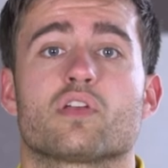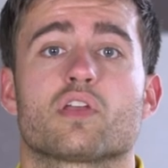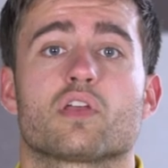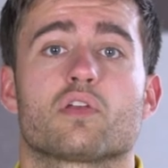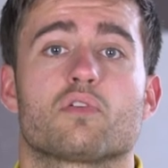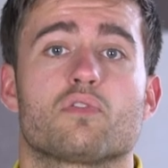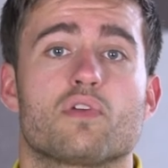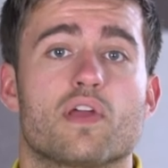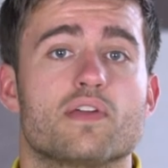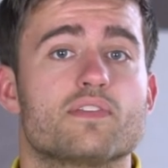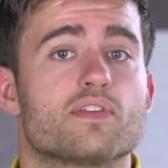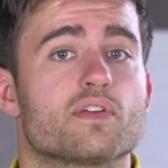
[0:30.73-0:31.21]

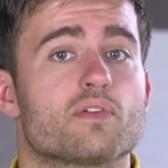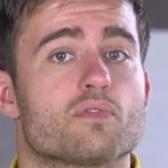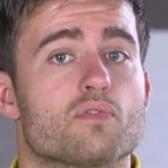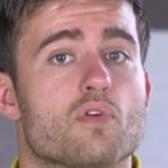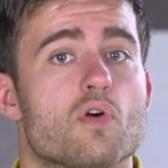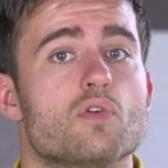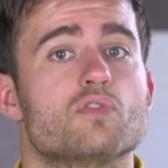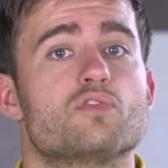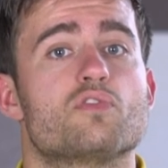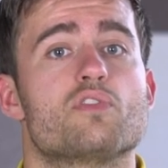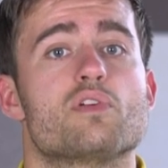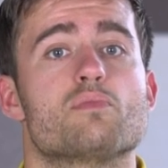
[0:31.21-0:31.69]
creating
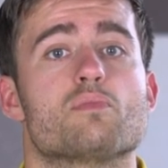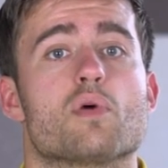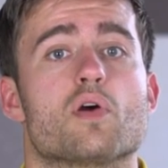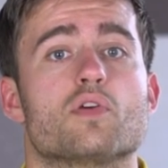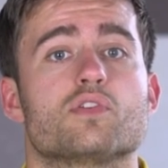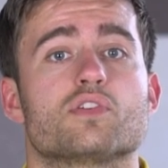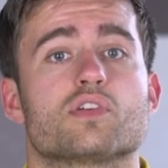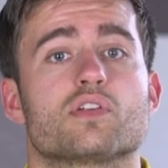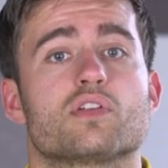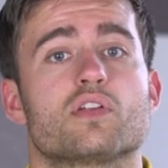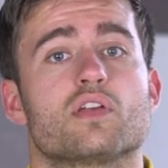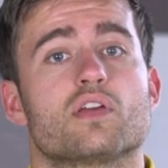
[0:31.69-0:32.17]
rotary
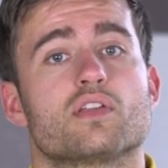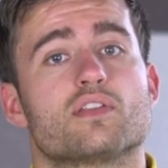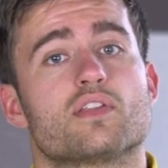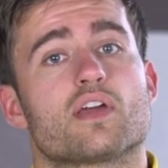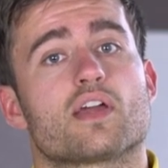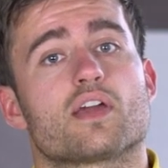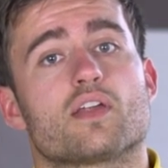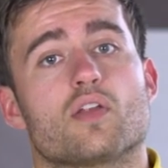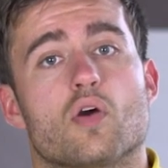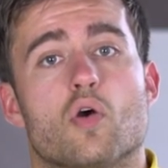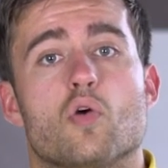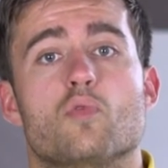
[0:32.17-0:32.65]
motion that
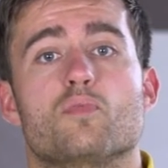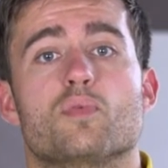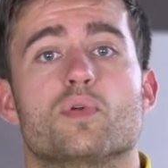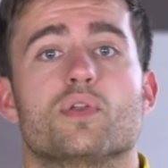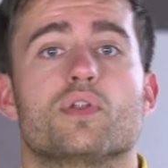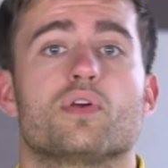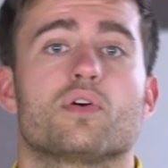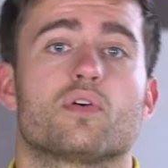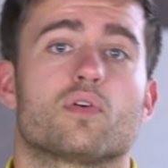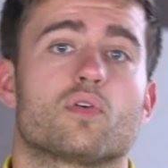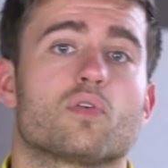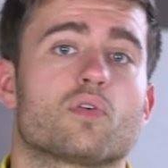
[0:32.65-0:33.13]
can
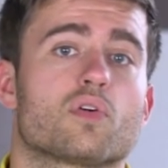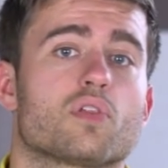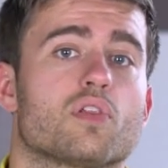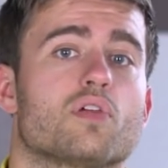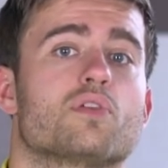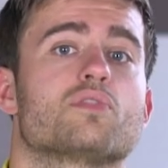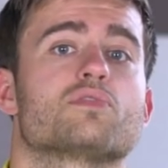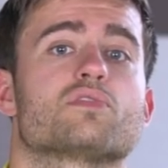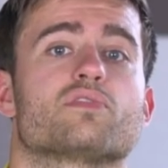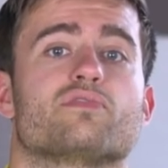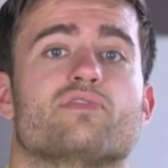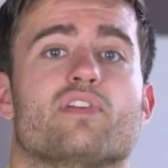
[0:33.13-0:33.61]
open or
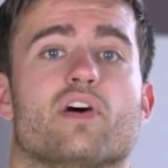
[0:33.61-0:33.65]
close a